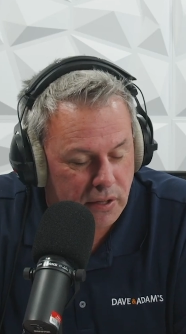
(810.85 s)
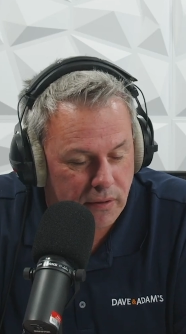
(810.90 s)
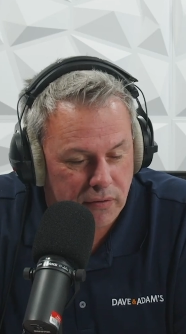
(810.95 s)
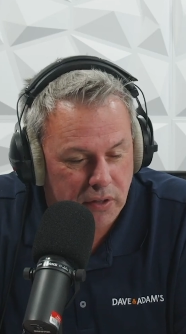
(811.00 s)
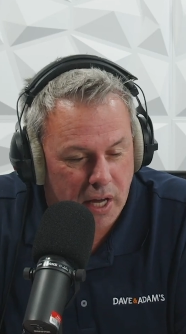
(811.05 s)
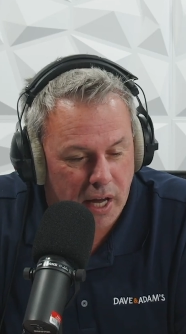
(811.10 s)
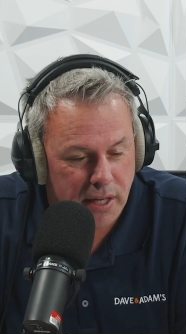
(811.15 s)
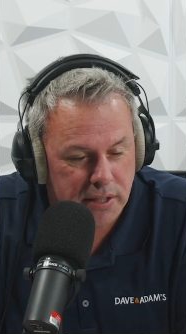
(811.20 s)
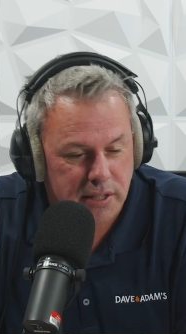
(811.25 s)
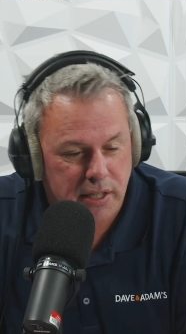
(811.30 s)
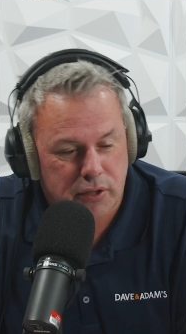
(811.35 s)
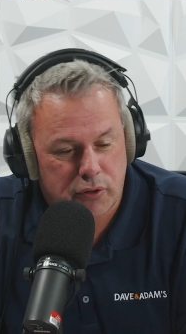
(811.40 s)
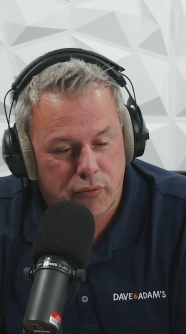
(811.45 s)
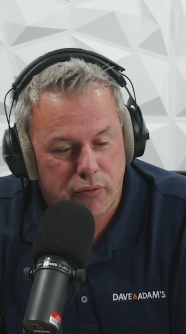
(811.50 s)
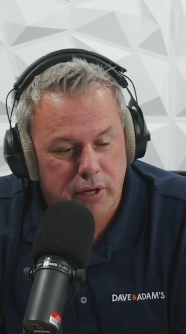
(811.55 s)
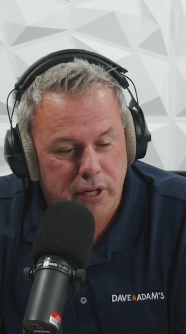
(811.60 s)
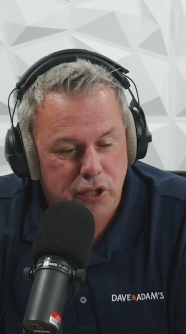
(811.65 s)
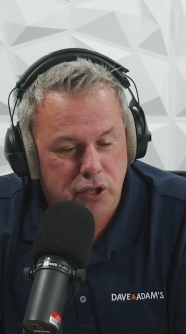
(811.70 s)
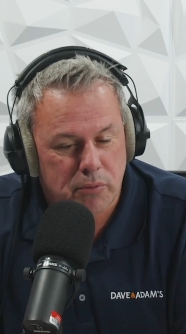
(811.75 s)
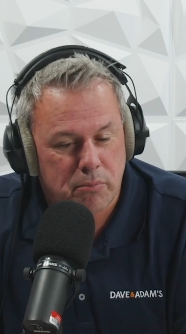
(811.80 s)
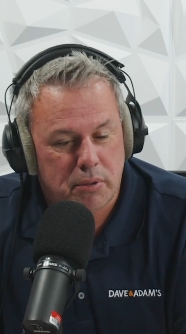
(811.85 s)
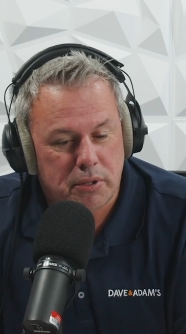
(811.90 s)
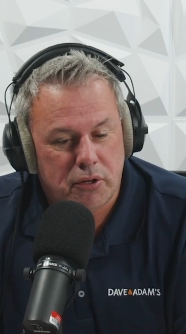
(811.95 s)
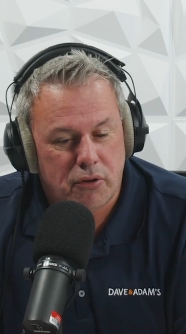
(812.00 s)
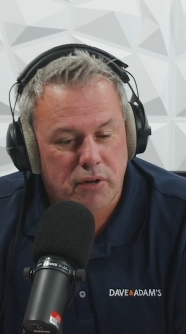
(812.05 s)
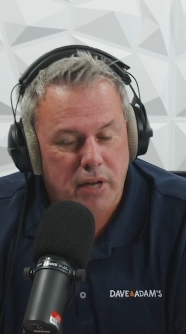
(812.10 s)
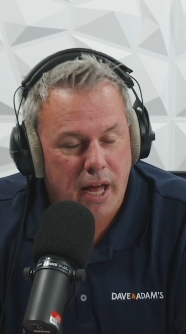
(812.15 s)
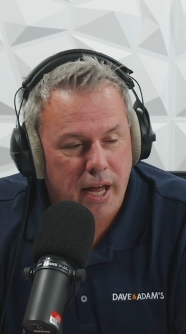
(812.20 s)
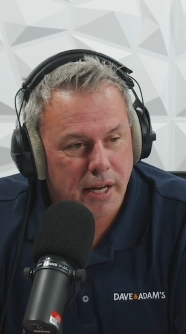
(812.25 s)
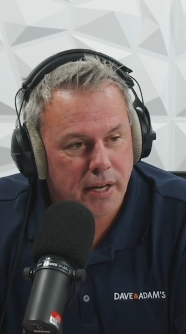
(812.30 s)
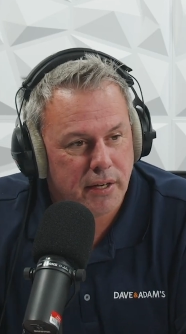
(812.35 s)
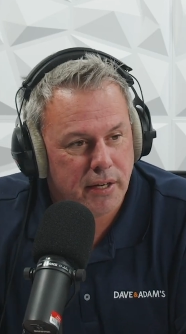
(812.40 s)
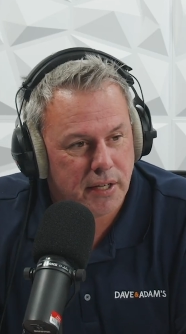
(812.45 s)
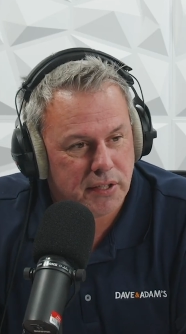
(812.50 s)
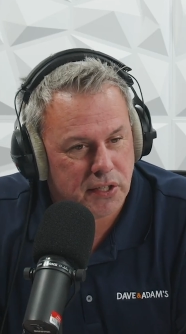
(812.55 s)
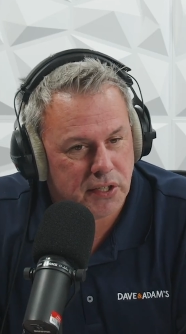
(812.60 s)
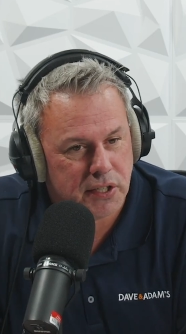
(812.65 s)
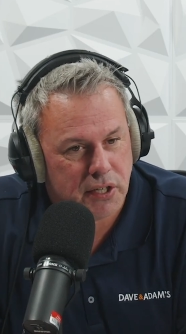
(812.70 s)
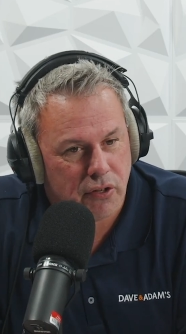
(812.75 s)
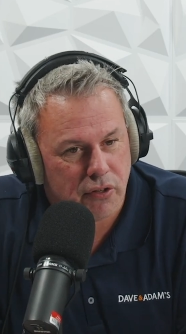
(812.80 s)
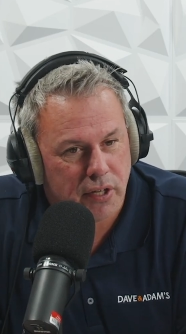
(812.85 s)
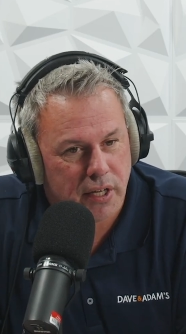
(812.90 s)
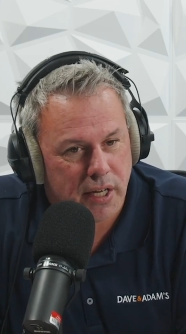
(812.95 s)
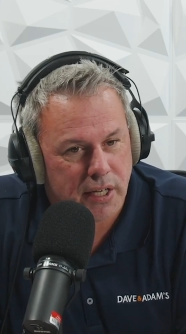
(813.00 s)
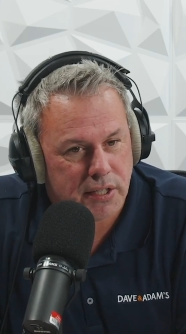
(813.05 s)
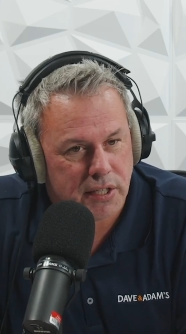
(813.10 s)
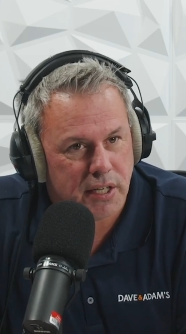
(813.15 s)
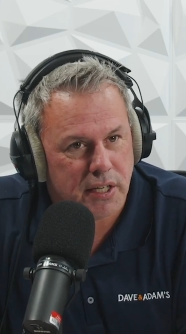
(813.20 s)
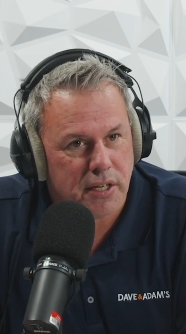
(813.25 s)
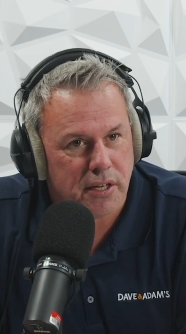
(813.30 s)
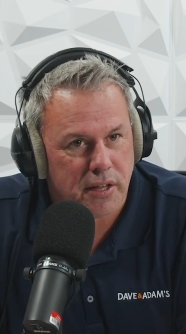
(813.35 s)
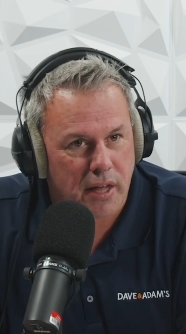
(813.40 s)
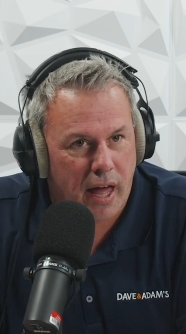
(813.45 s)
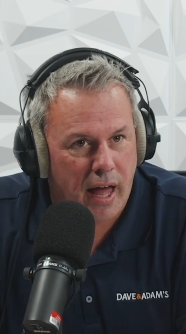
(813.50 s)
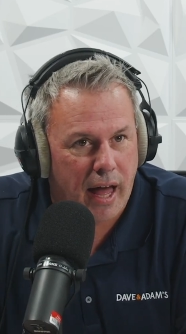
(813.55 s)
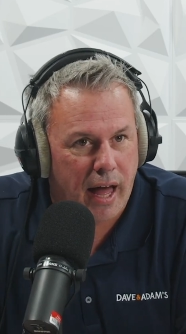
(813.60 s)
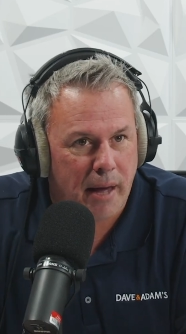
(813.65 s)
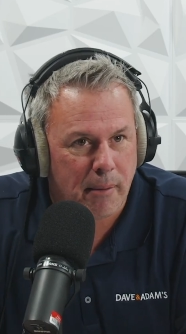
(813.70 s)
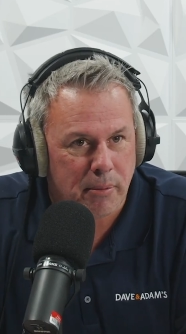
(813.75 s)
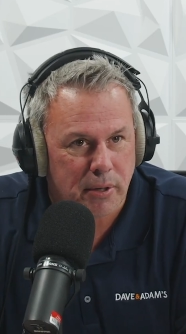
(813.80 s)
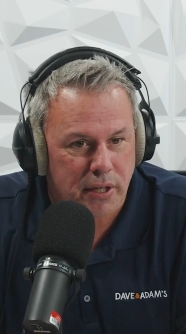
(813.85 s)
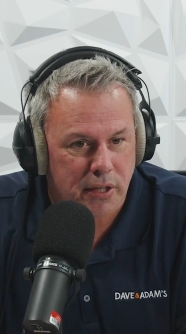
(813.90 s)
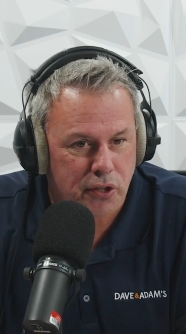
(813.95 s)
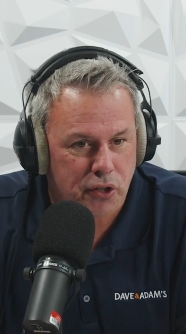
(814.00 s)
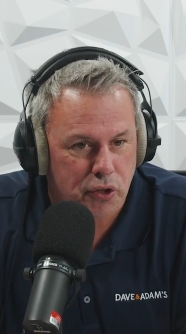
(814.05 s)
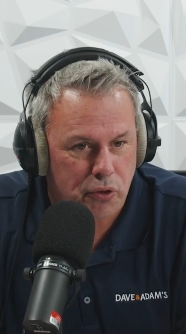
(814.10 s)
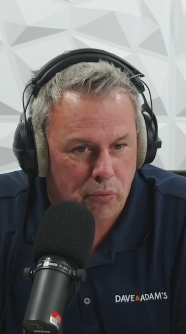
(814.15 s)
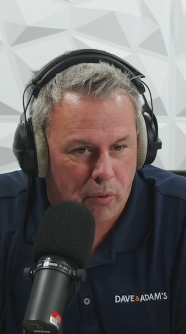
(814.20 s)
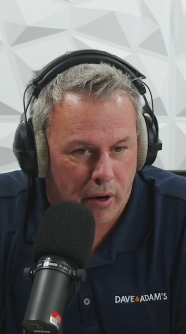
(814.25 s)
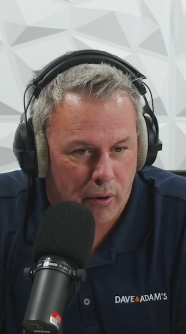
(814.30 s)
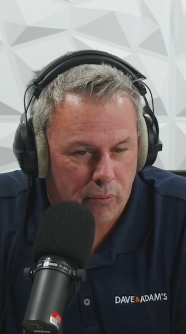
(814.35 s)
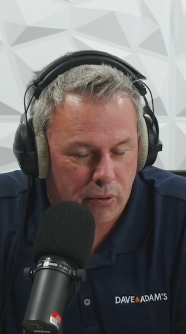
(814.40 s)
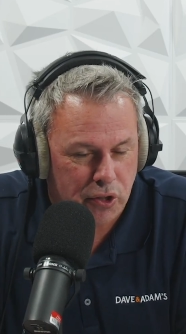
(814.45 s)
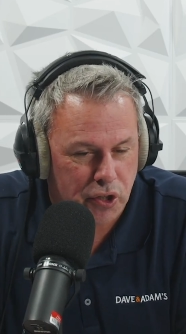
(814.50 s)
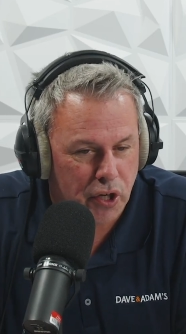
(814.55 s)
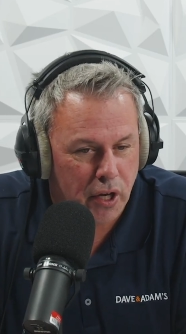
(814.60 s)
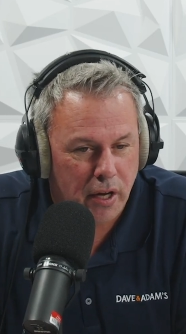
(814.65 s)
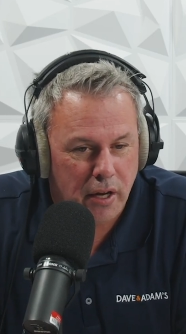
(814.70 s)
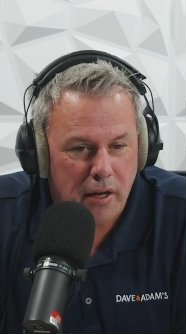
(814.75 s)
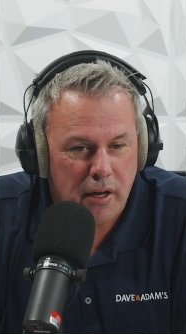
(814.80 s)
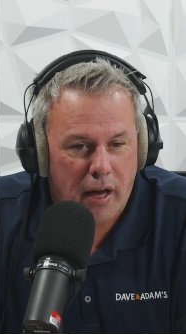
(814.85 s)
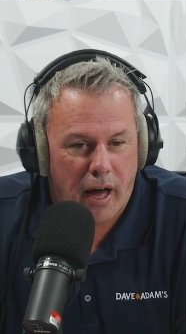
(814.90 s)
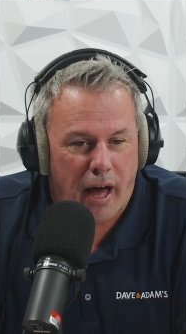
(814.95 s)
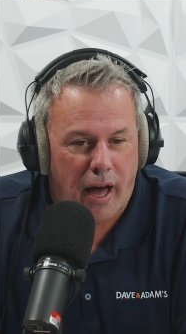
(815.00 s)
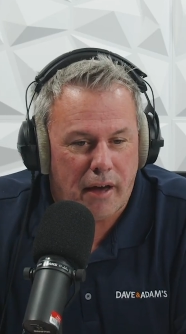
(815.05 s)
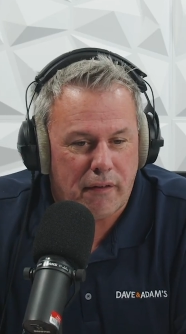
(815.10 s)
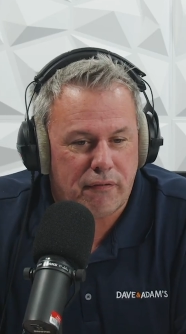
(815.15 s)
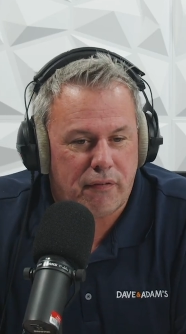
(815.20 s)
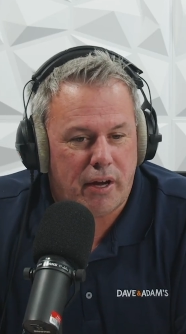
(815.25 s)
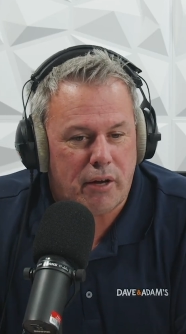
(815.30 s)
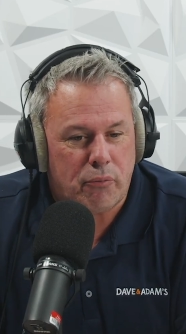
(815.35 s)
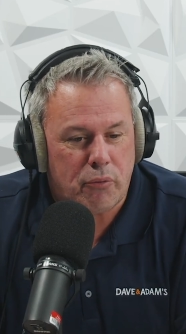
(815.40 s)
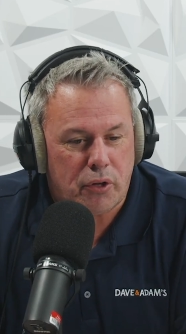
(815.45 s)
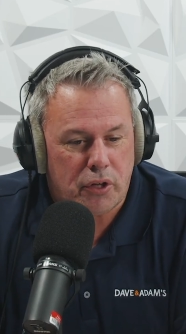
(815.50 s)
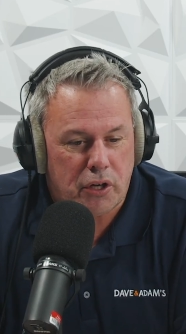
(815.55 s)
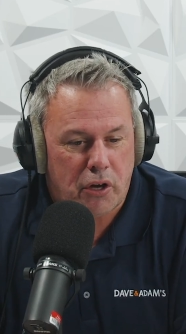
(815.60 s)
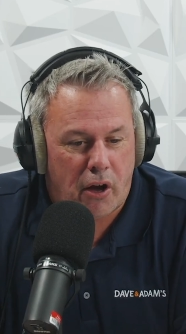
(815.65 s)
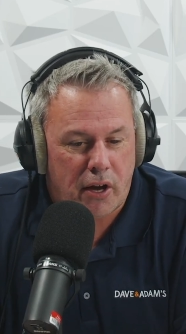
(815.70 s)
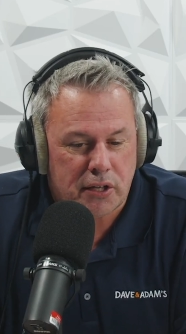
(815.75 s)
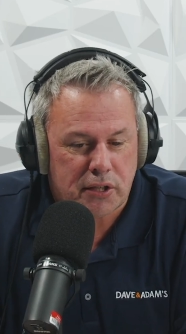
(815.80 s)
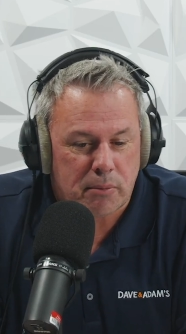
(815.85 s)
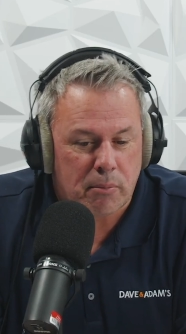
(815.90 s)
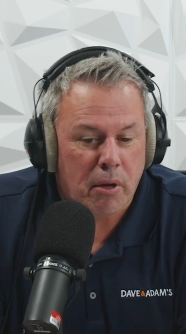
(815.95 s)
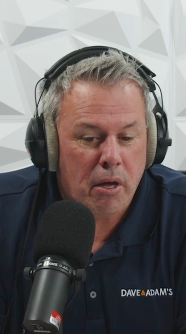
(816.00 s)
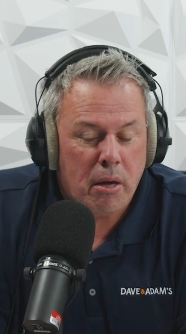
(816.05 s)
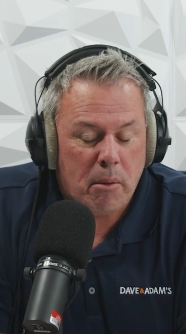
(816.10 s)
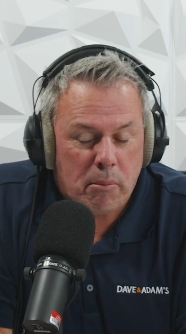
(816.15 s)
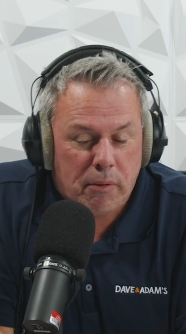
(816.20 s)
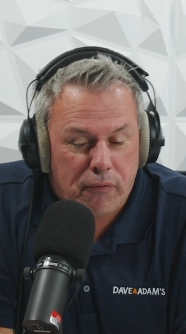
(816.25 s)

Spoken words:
They love content creation, but they're not necessarily as into the hobby as you are, which I find really awesome.